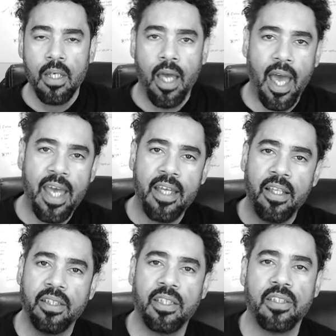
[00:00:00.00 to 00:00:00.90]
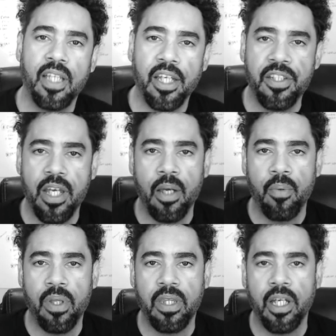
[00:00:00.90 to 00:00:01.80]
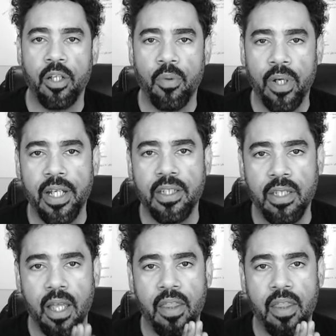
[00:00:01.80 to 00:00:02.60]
Hey, this is AJ with ThinkGrids,